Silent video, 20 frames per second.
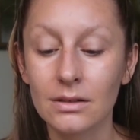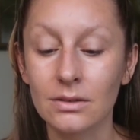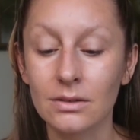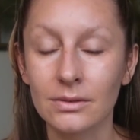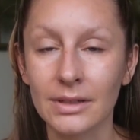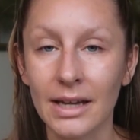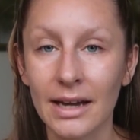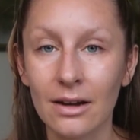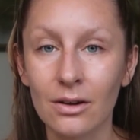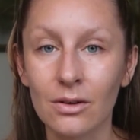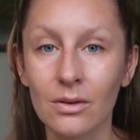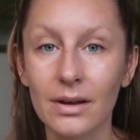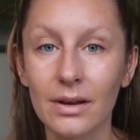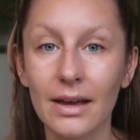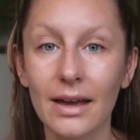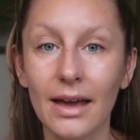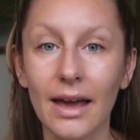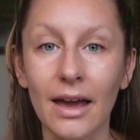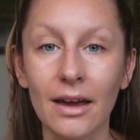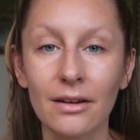So now,
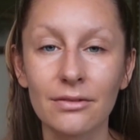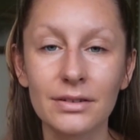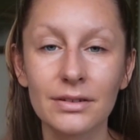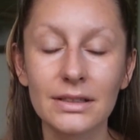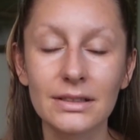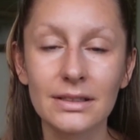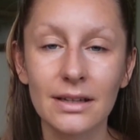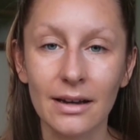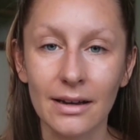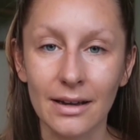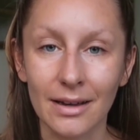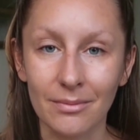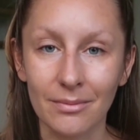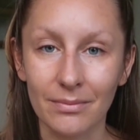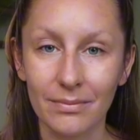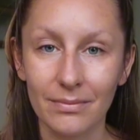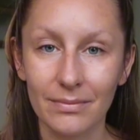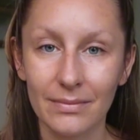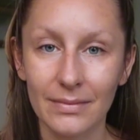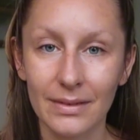every
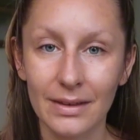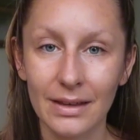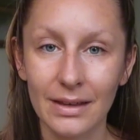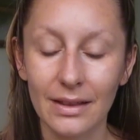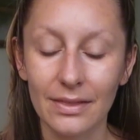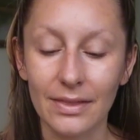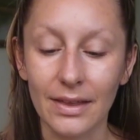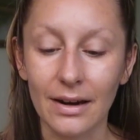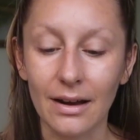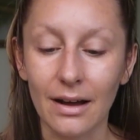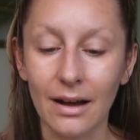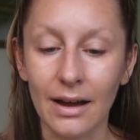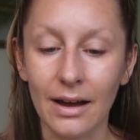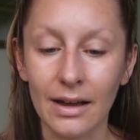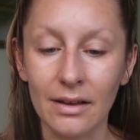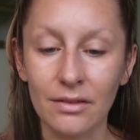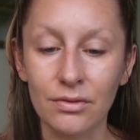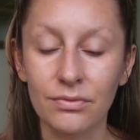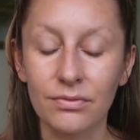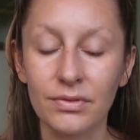time that
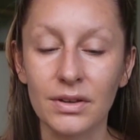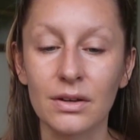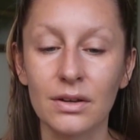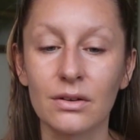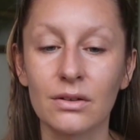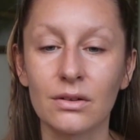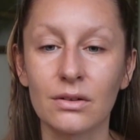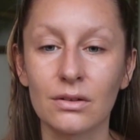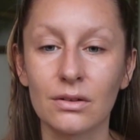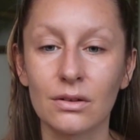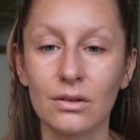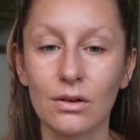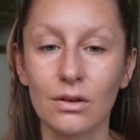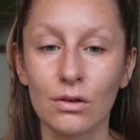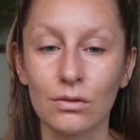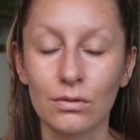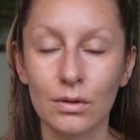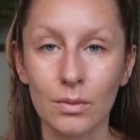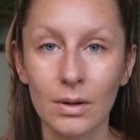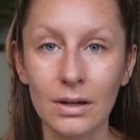I feel
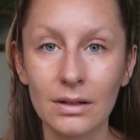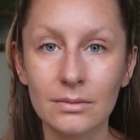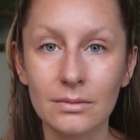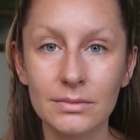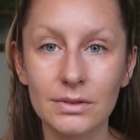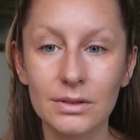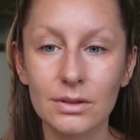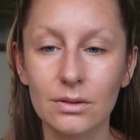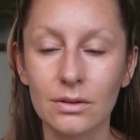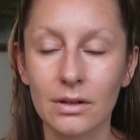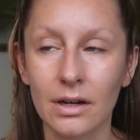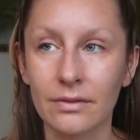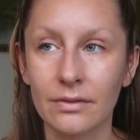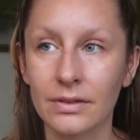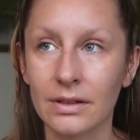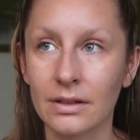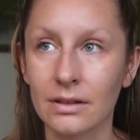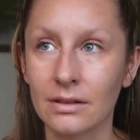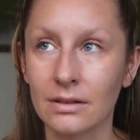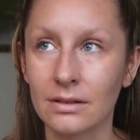overwhelmed or I
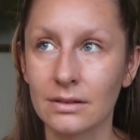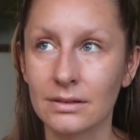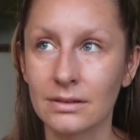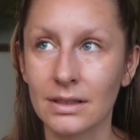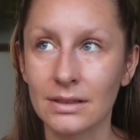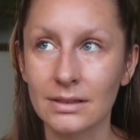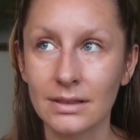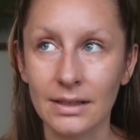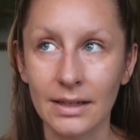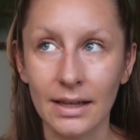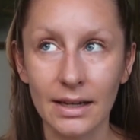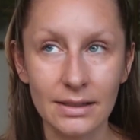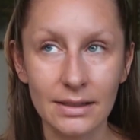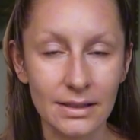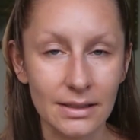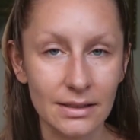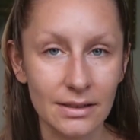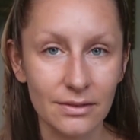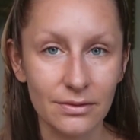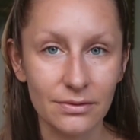feel
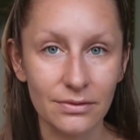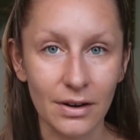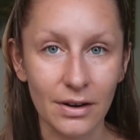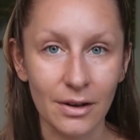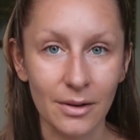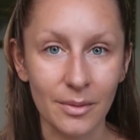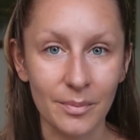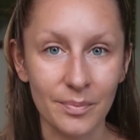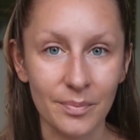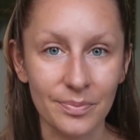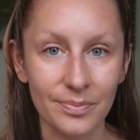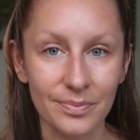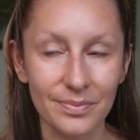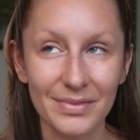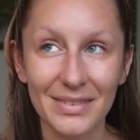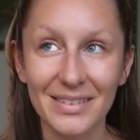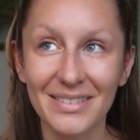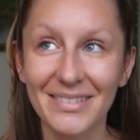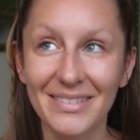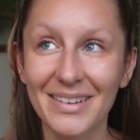disconnected from,
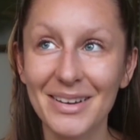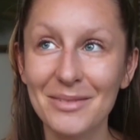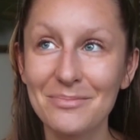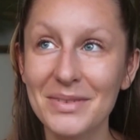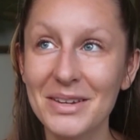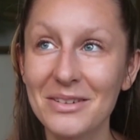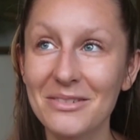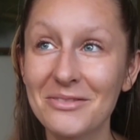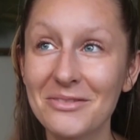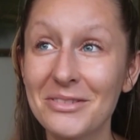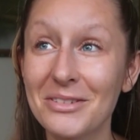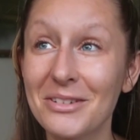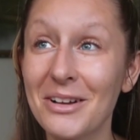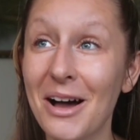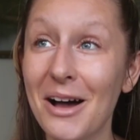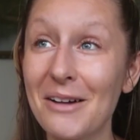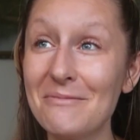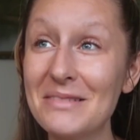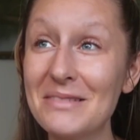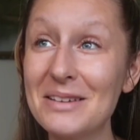that beautiful
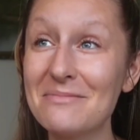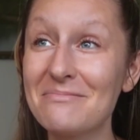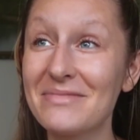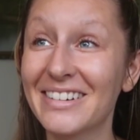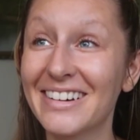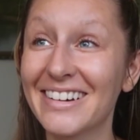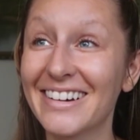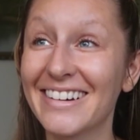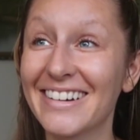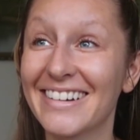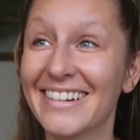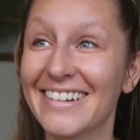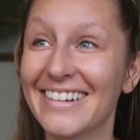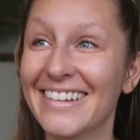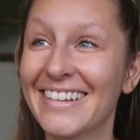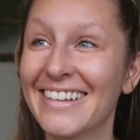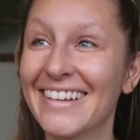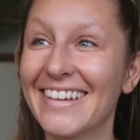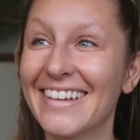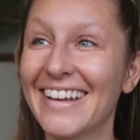hummingbird,